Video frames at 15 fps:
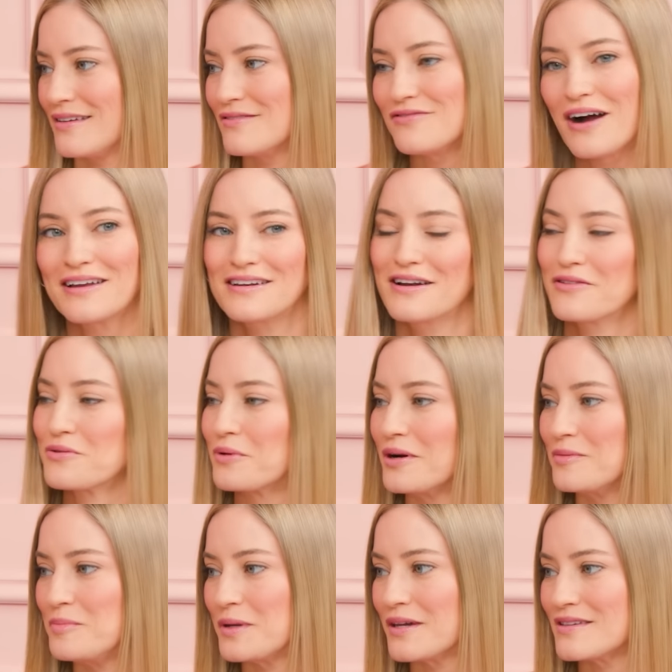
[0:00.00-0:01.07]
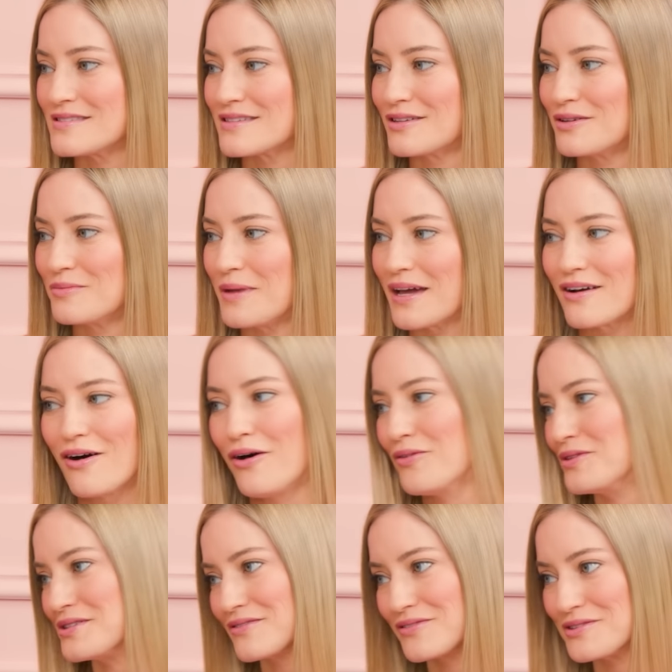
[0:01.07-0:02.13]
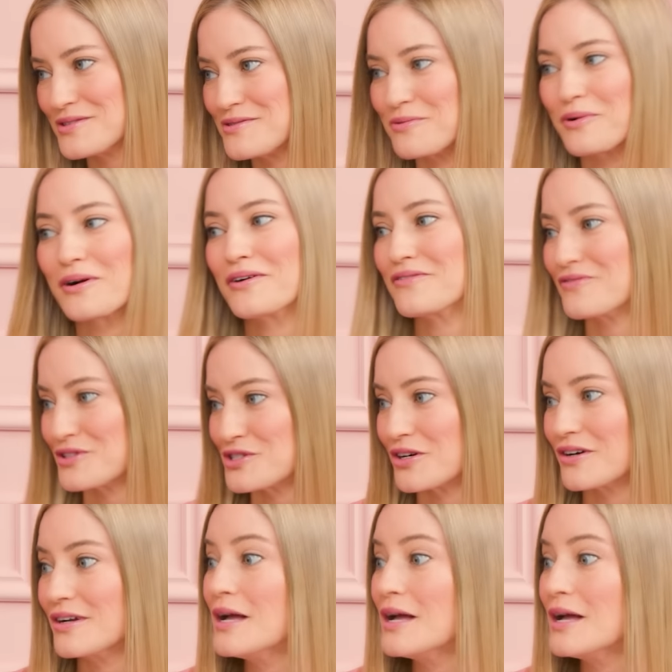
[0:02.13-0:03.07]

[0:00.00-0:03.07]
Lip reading: Find another one, because it'll make all the difference in the world for sure.